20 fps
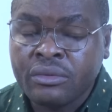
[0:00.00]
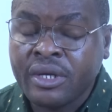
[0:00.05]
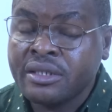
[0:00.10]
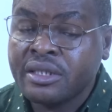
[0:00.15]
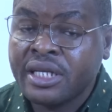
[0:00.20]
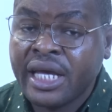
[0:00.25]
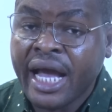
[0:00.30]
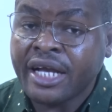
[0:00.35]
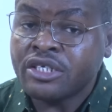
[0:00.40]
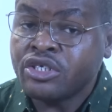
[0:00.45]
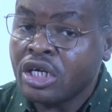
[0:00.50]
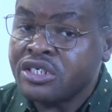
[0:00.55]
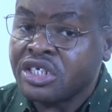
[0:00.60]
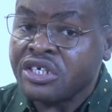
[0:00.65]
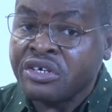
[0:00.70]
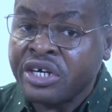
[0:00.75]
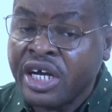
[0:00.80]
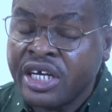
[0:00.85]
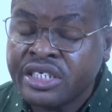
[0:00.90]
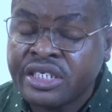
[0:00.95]
They are
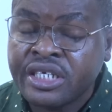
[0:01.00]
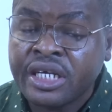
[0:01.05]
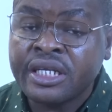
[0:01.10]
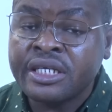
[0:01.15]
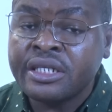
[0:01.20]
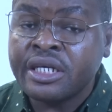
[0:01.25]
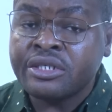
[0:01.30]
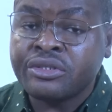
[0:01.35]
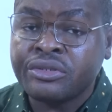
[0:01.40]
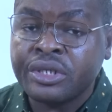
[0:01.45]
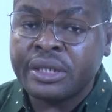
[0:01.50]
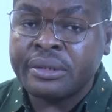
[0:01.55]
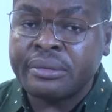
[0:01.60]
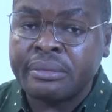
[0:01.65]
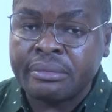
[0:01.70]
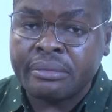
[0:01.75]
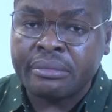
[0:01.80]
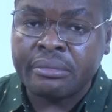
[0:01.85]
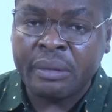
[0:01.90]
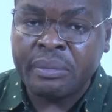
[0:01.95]
just ranging in the dream.